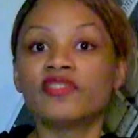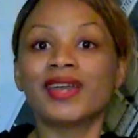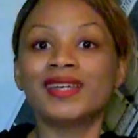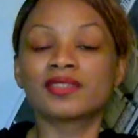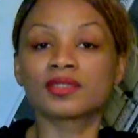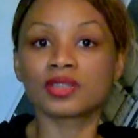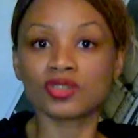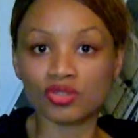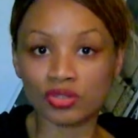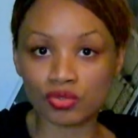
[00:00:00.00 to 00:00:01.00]
There is a
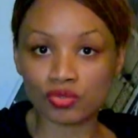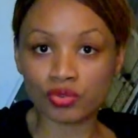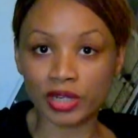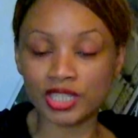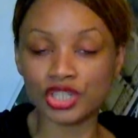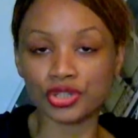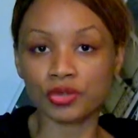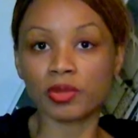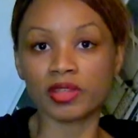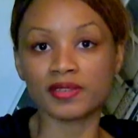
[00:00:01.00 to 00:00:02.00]
tradition
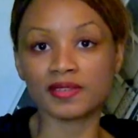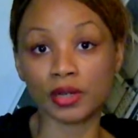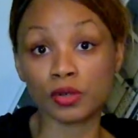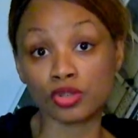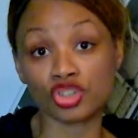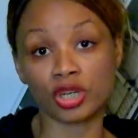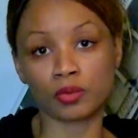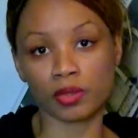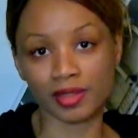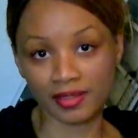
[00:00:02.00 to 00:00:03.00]
within psychology and
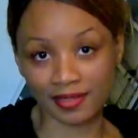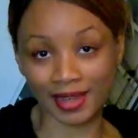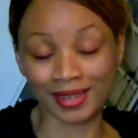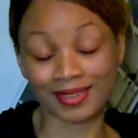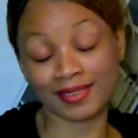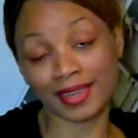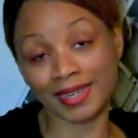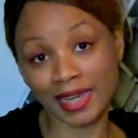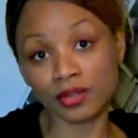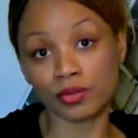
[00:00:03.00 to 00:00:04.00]
within psych-
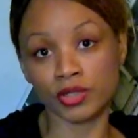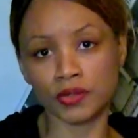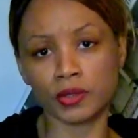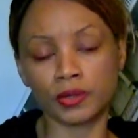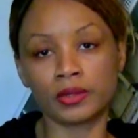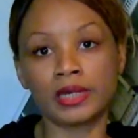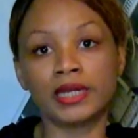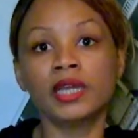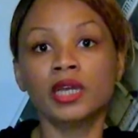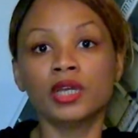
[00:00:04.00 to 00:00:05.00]
psychiatry,
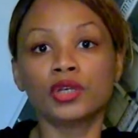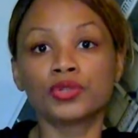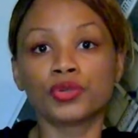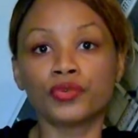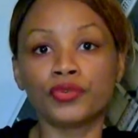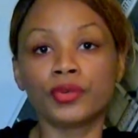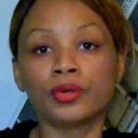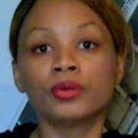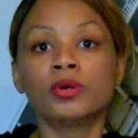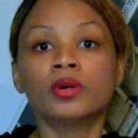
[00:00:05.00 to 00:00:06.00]
certainly, to
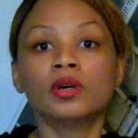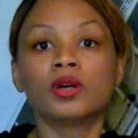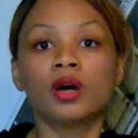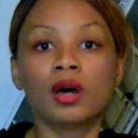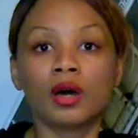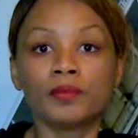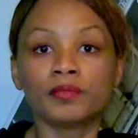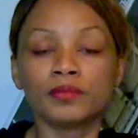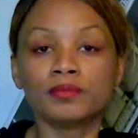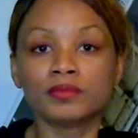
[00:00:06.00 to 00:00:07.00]
view um,
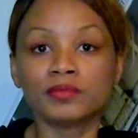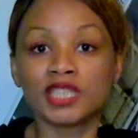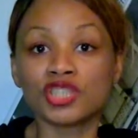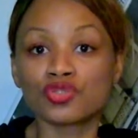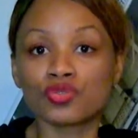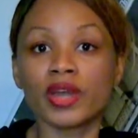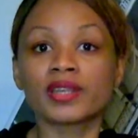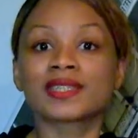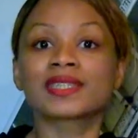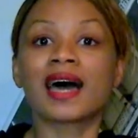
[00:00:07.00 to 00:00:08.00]

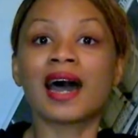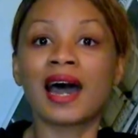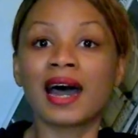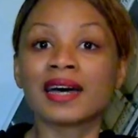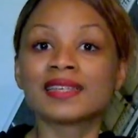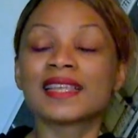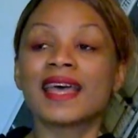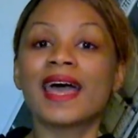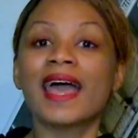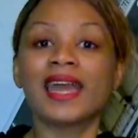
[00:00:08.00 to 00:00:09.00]
distress as
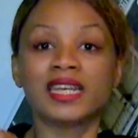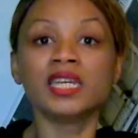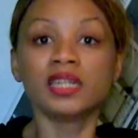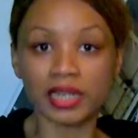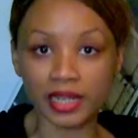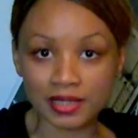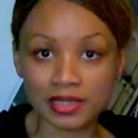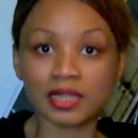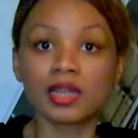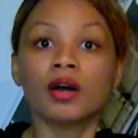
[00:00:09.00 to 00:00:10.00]
an
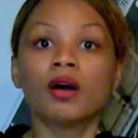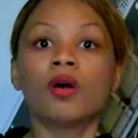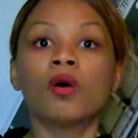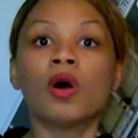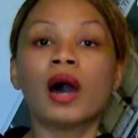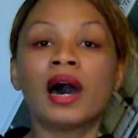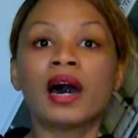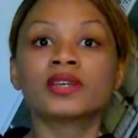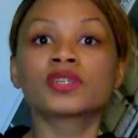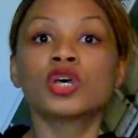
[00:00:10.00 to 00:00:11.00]
illness or
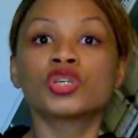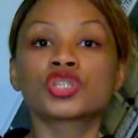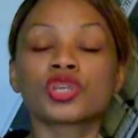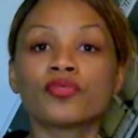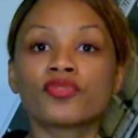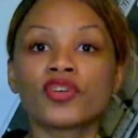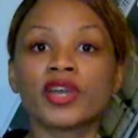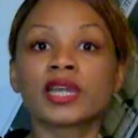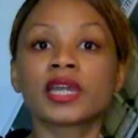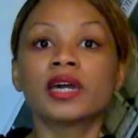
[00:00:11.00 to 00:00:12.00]
as
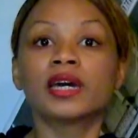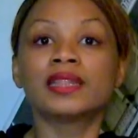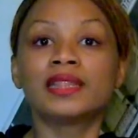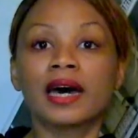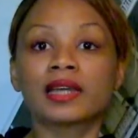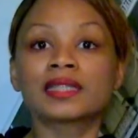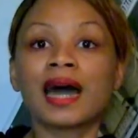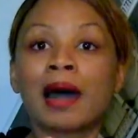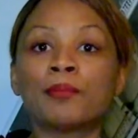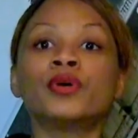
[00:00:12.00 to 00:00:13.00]
something that
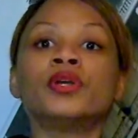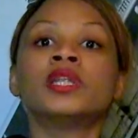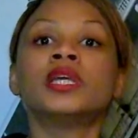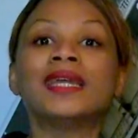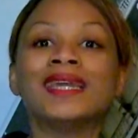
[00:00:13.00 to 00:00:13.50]
happened